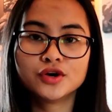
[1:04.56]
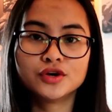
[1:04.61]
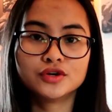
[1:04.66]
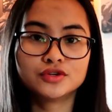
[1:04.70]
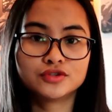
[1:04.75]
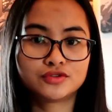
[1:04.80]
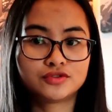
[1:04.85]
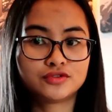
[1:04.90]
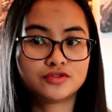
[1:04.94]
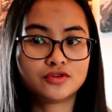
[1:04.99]

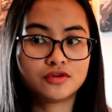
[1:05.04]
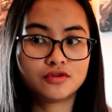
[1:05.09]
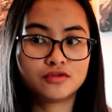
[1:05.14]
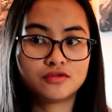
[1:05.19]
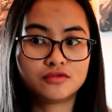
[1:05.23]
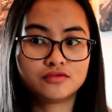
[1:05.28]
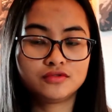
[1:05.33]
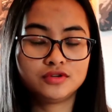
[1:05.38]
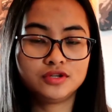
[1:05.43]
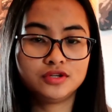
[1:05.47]

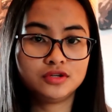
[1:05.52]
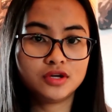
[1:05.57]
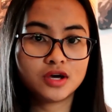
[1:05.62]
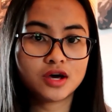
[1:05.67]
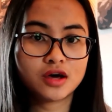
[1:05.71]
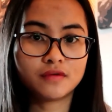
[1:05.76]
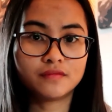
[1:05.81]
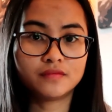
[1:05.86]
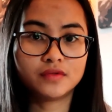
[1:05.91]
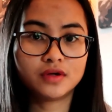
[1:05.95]
So
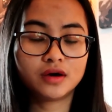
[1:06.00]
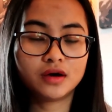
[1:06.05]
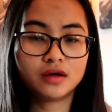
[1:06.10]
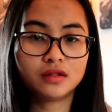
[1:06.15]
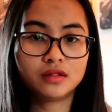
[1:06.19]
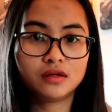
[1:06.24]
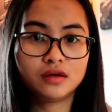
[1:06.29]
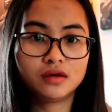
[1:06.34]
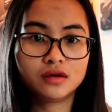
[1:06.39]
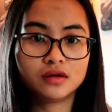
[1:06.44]
yeah, I
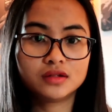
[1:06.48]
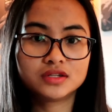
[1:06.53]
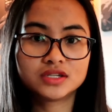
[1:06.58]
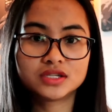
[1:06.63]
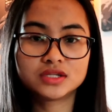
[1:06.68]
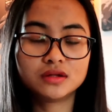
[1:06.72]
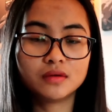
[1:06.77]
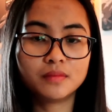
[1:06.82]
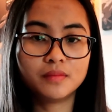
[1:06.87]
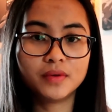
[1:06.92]
think
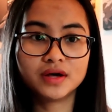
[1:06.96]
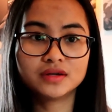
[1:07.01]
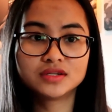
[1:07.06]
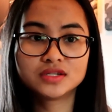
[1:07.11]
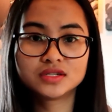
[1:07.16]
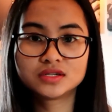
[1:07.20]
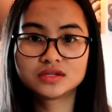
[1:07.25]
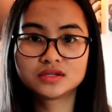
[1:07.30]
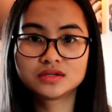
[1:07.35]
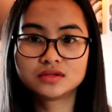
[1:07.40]
it's the
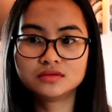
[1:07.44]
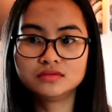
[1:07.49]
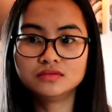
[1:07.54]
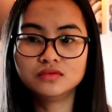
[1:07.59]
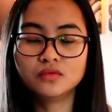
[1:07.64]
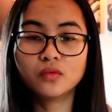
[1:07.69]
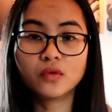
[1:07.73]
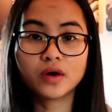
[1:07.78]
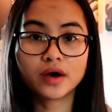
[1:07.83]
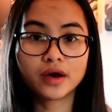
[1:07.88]
best
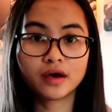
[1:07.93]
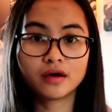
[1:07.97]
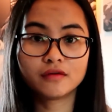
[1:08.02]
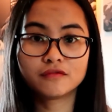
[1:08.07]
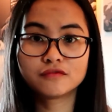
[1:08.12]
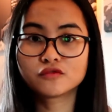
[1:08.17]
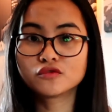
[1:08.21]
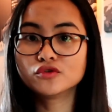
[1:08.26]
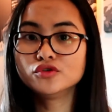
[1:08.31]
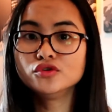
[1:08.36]
way
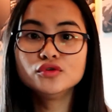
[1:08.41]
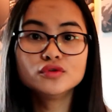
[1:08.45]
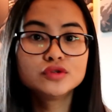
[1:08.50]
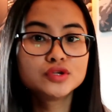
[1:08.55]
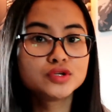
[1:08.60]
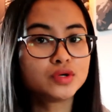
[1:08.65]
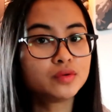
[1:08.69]
for you to